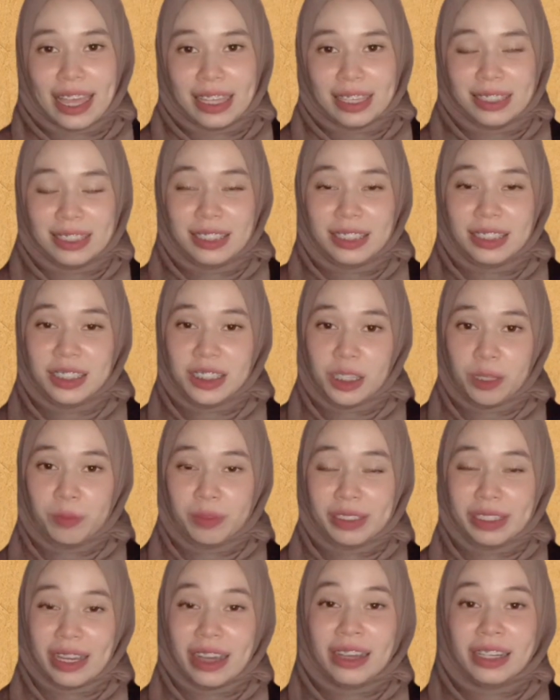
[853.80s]
As the
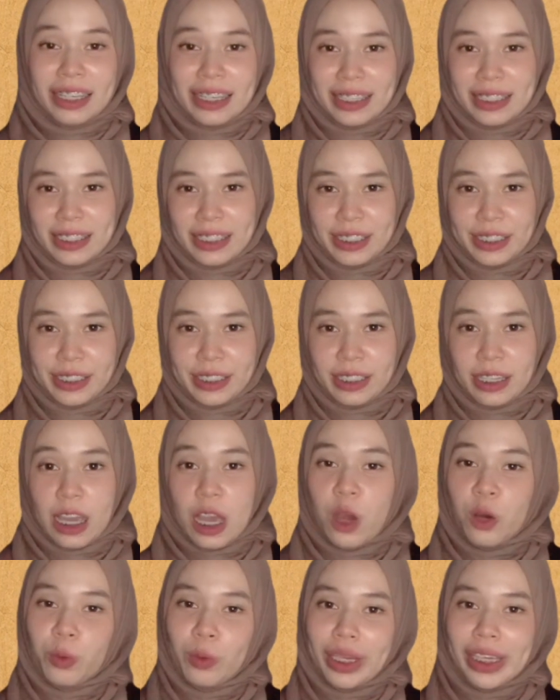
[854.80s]
shape's calculation,
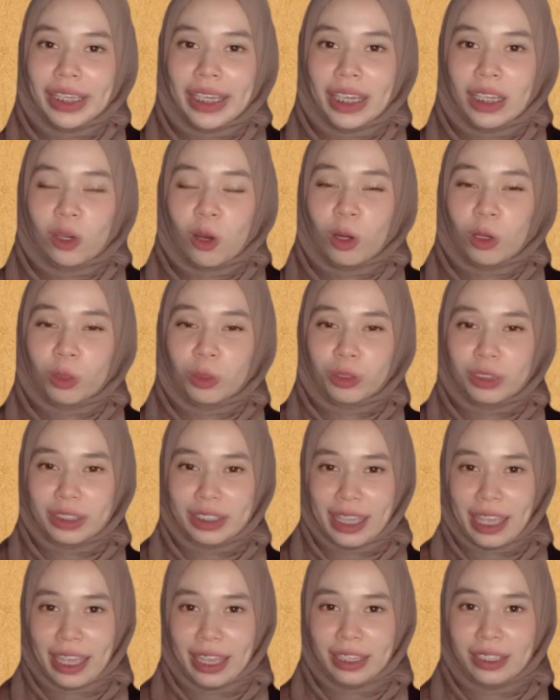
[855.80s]
we can conclude
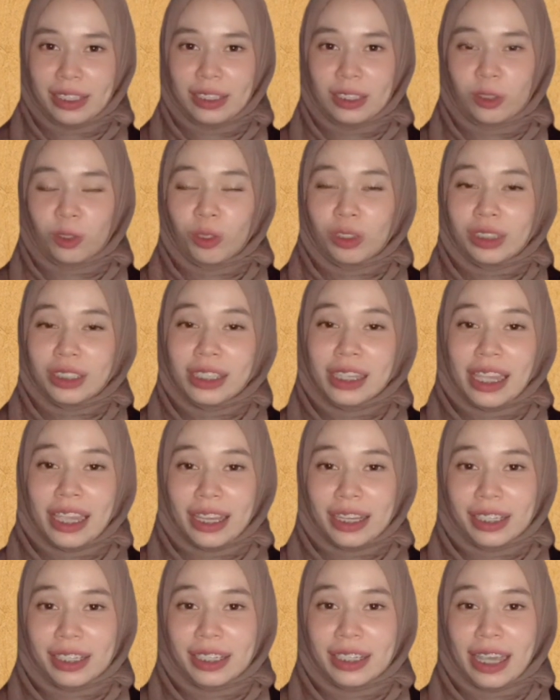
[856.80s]
that the total
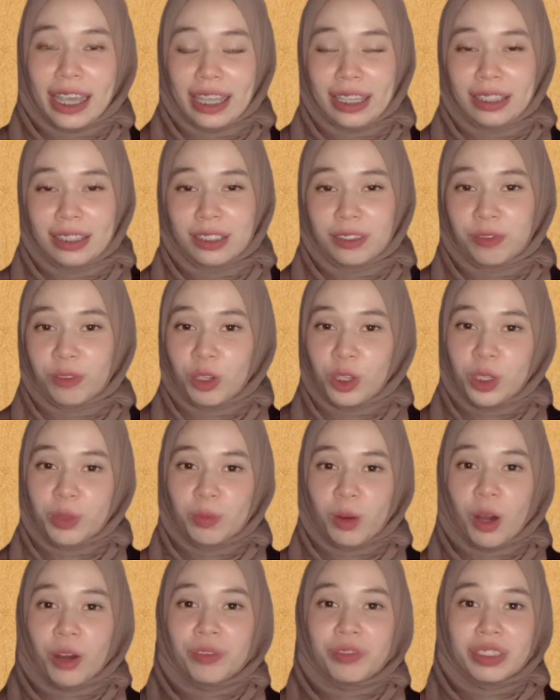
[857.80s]
area and the
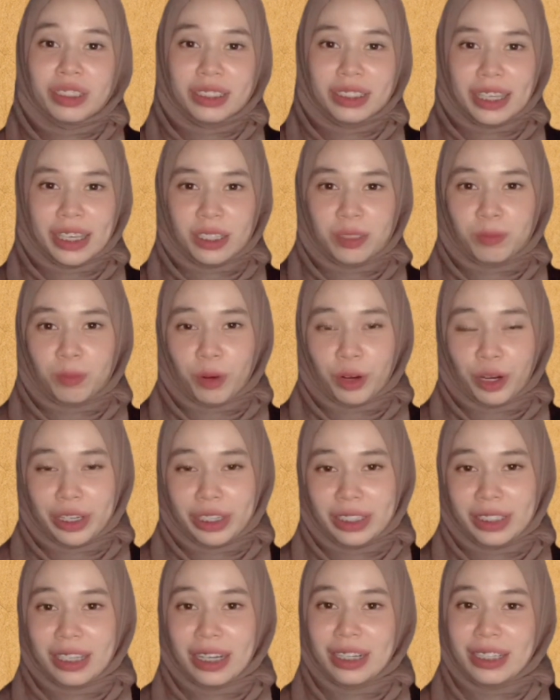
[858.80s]
volume of the
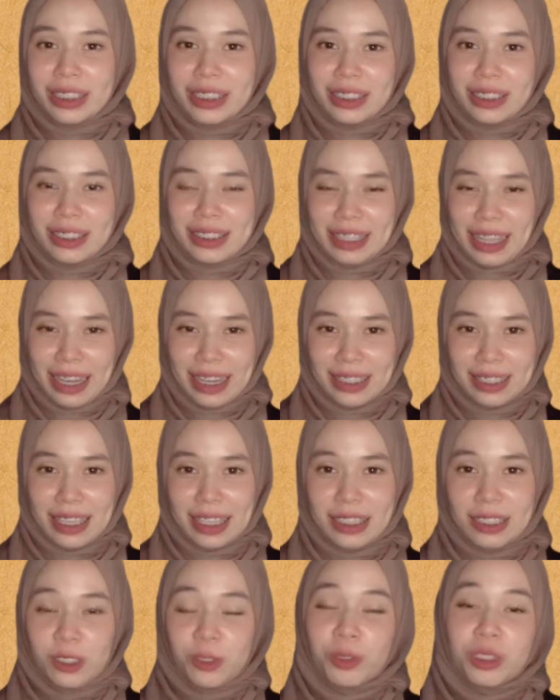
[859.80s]
chessboards are just nice
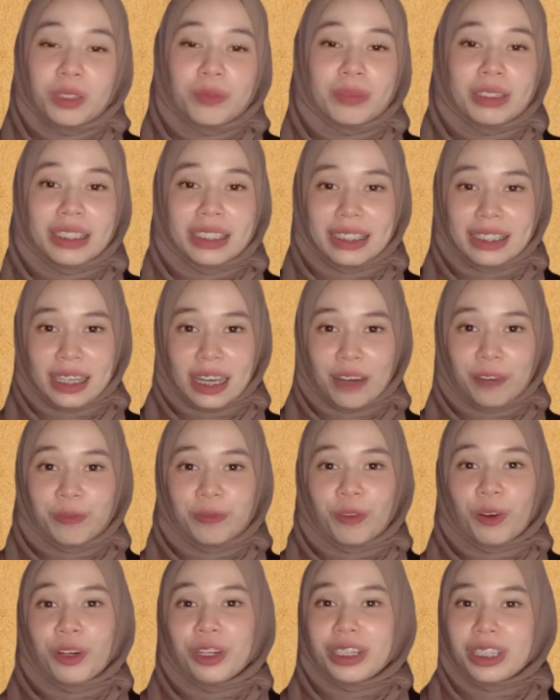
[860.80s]
and suitable enough
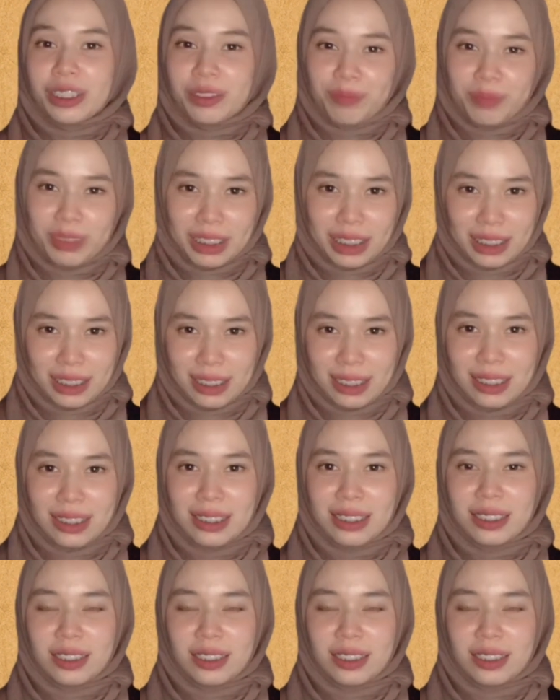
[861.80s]
for the pieces.